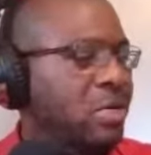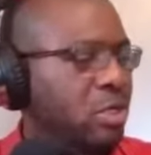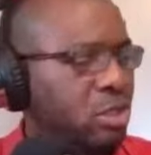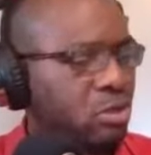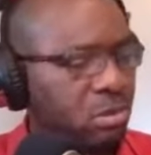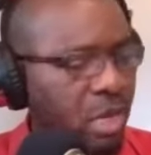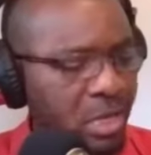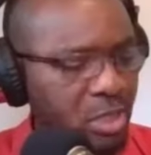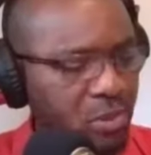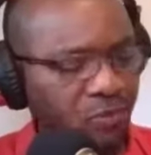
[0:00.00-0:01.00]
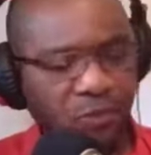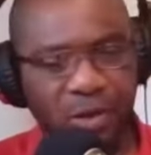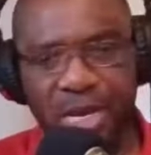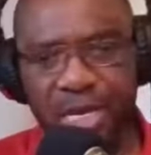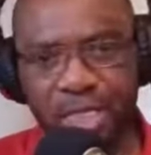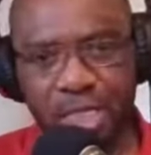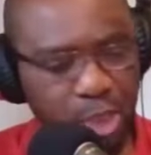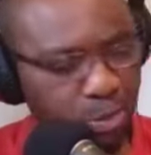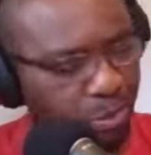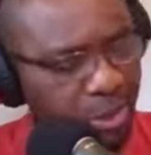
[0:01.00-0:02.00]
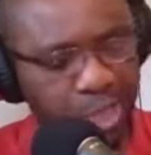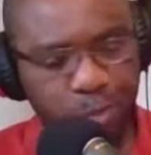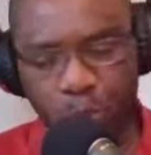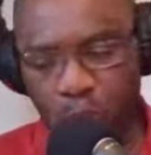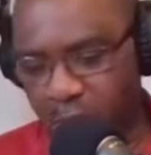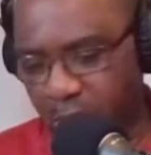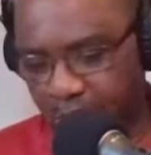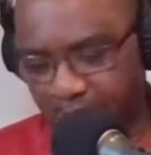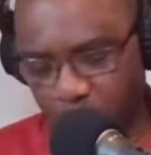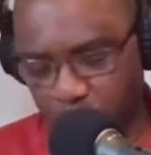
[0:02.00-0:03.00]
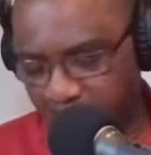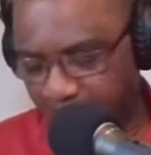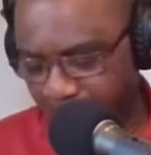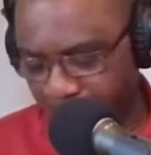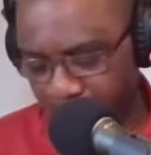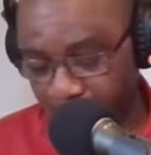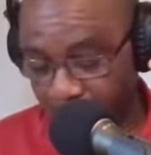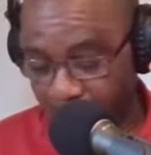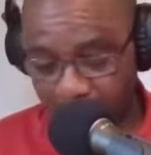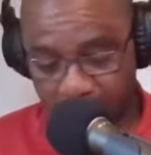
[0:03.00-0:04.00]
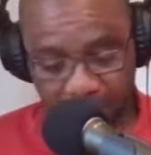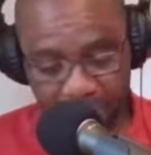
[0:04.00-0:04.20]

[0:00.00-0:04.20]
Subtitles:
just finished this book this week, and